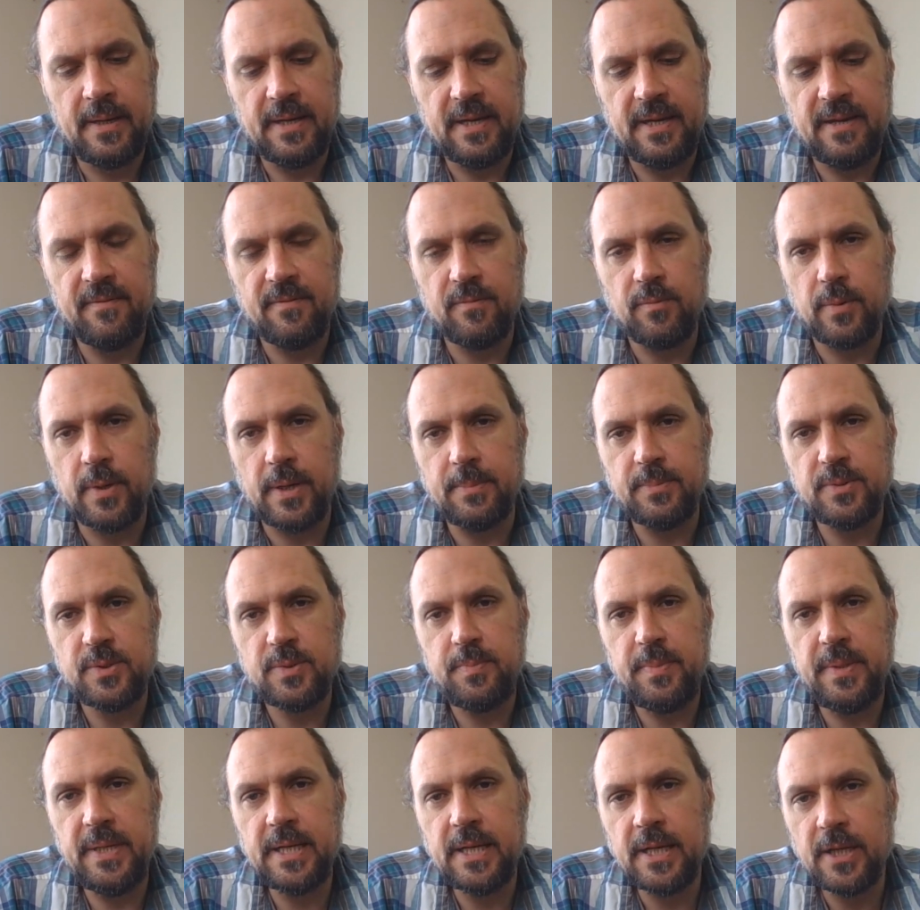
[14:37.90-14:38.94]
Even when I'm
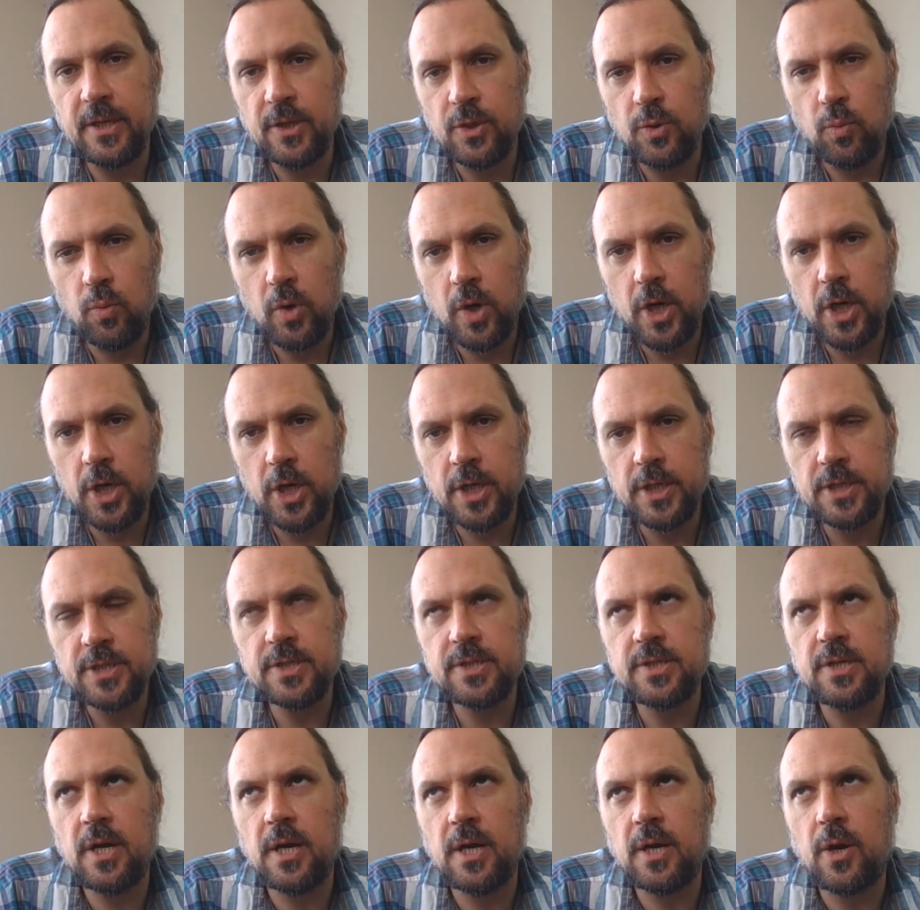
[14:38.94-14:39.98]
speaking the words,
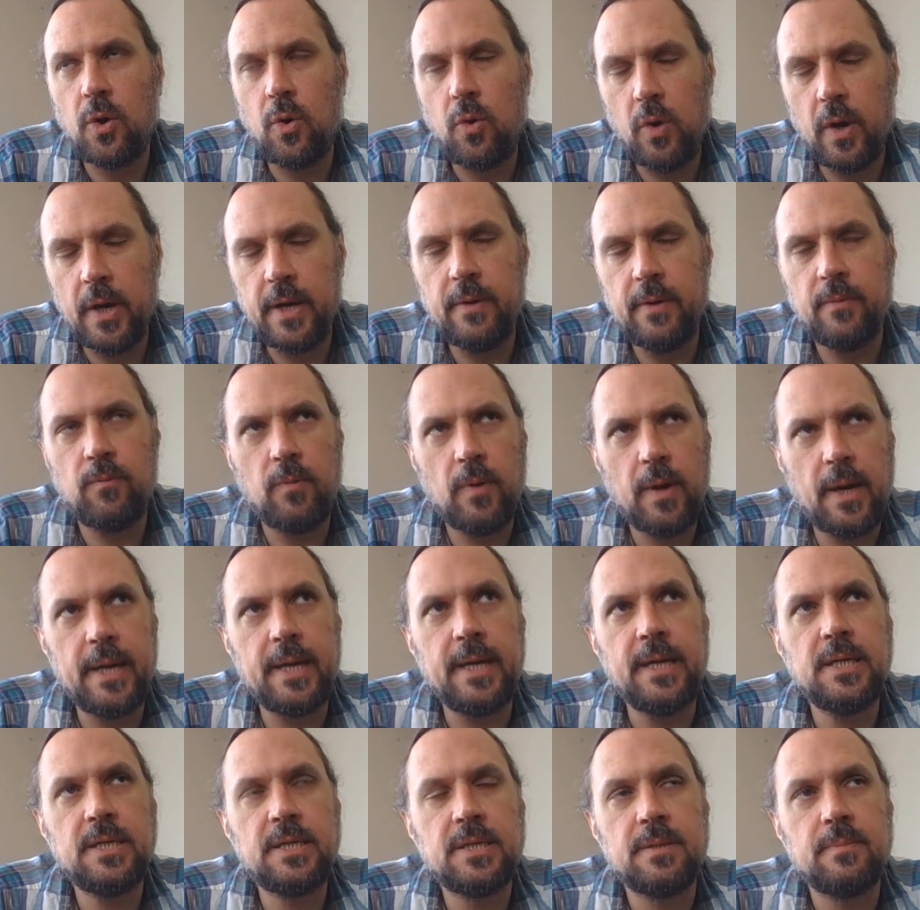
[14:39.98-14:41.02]
it's not quite
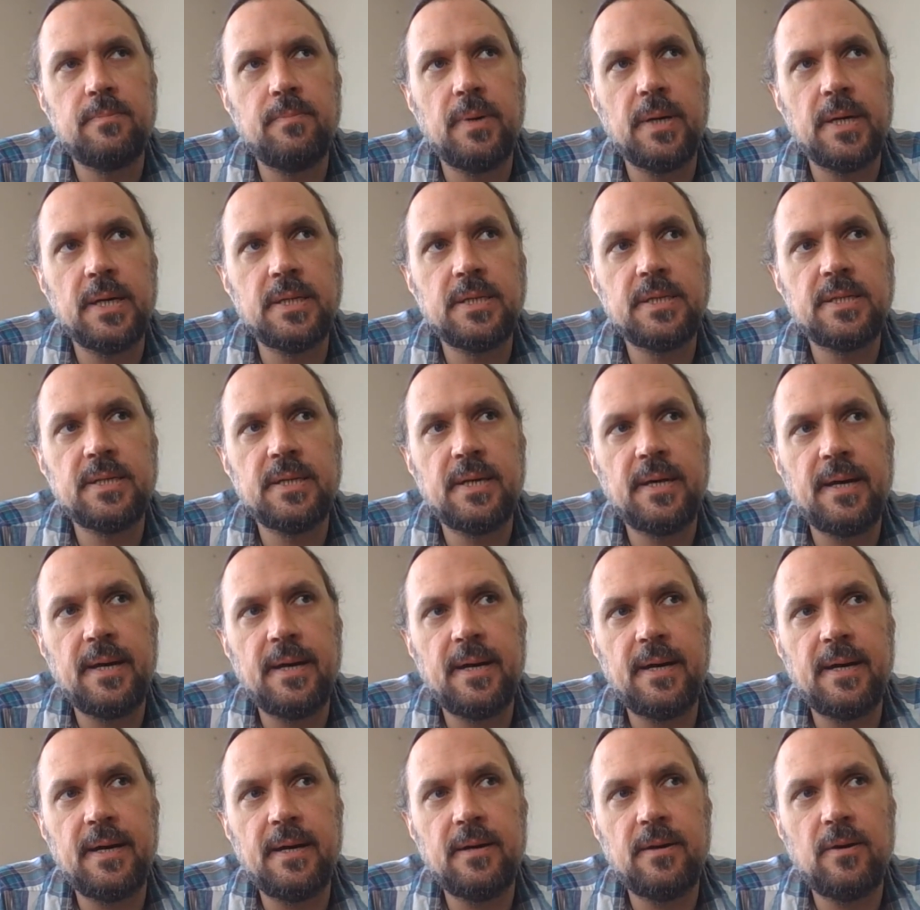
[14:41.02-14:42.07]
right, but
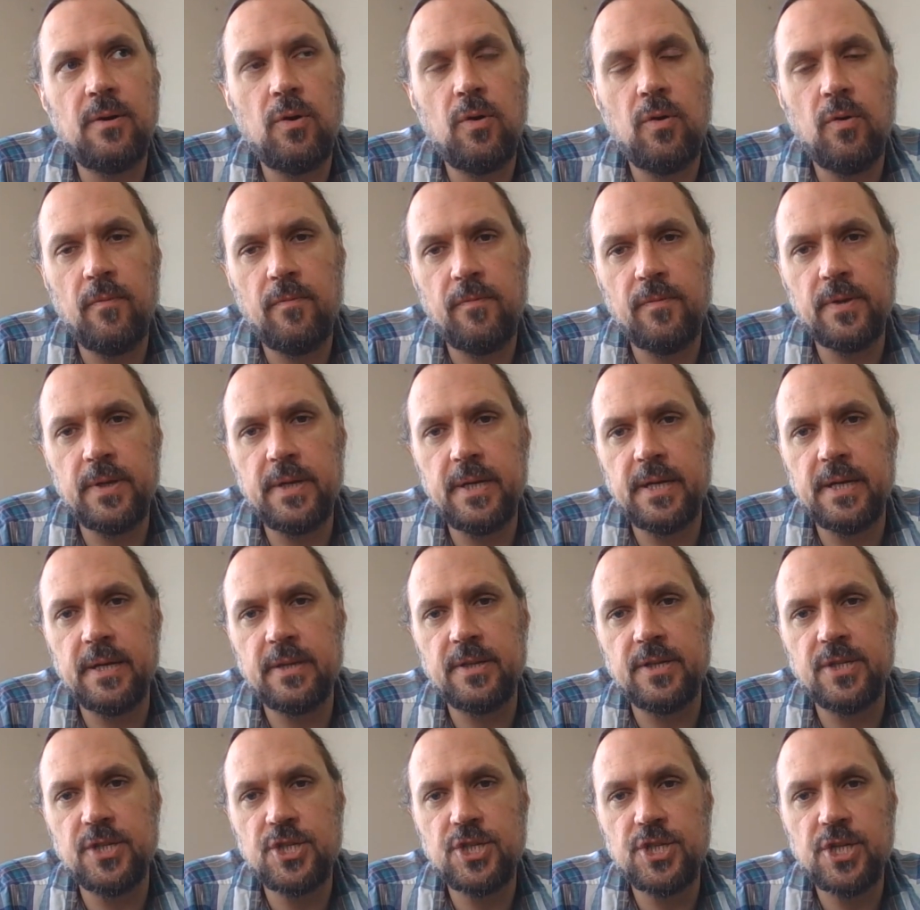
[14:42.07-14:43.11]
hopefully you get
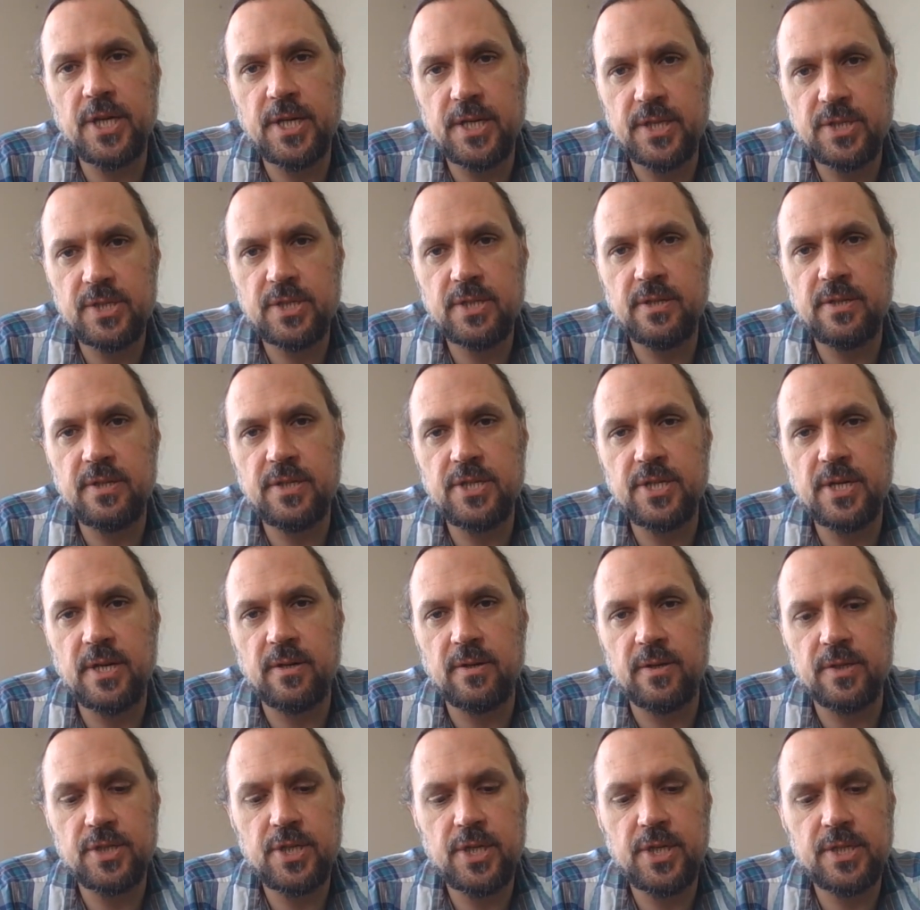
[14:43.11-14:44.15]
the gist, the
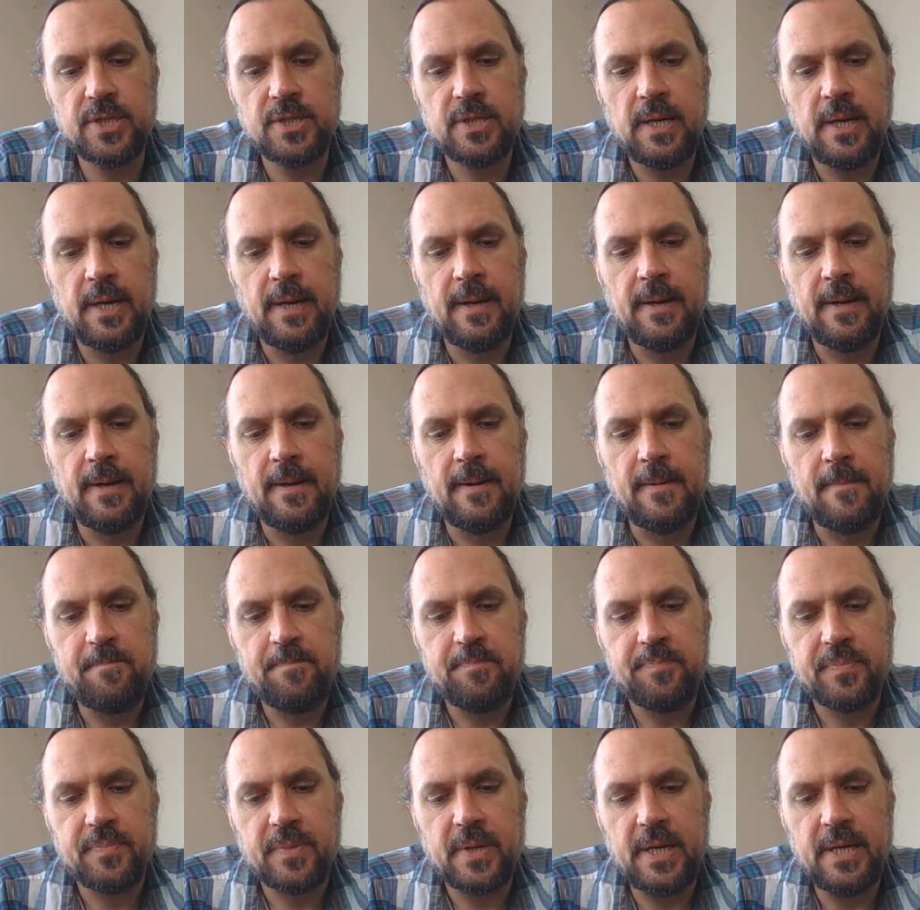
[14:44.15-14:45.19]
general gist,
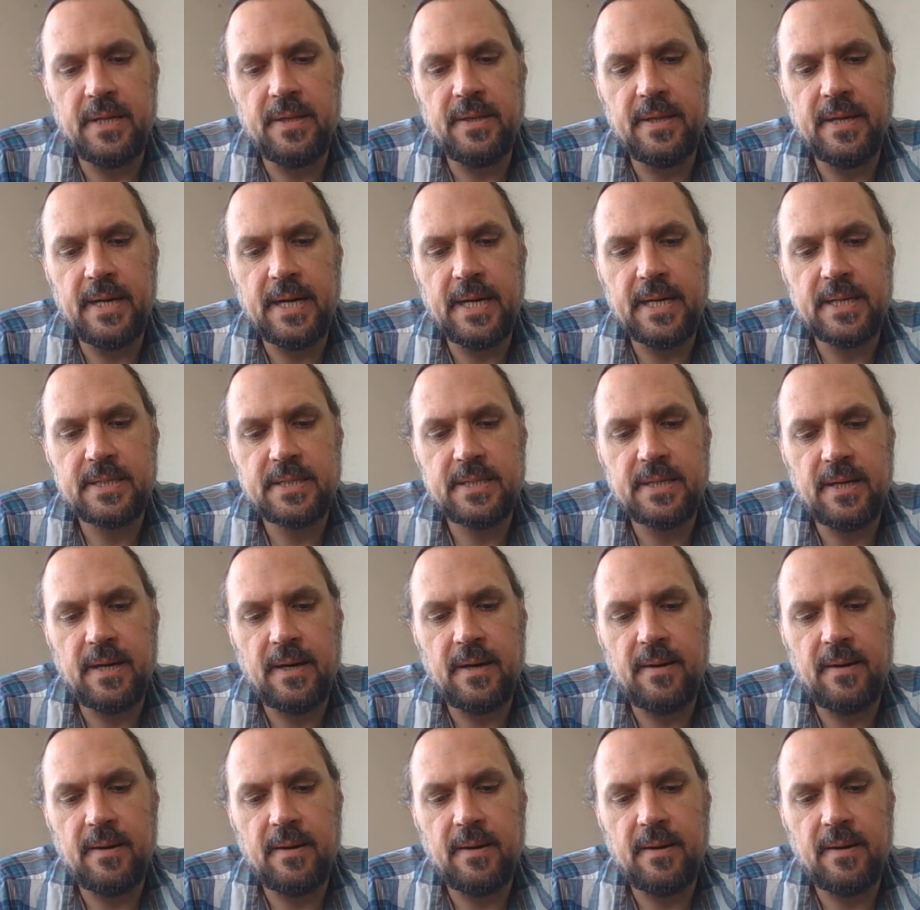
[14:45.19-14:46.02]
in that